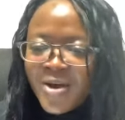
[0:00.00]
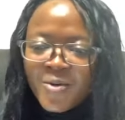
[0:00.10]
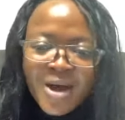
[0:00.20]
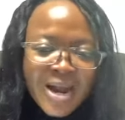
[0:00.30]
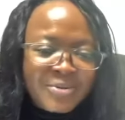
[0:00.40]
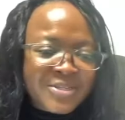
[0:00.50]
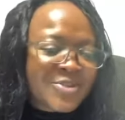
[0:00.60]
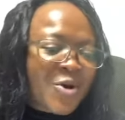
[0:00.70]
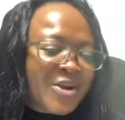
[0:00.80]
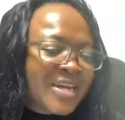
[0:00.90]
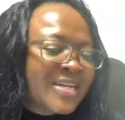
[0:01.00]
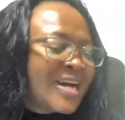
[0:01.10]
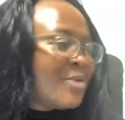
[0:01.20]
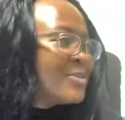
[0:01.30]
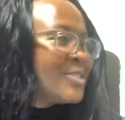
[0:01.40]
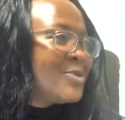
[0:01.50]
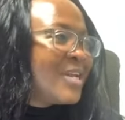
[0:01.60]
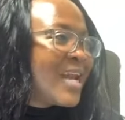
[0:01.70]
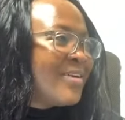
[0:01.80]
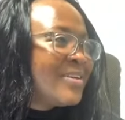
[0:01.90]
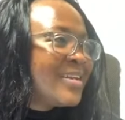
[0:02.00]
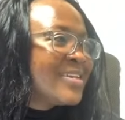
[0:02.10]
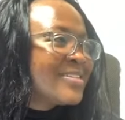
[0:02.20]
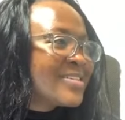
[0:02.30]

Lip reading: While I was talking, I was tweeting out the link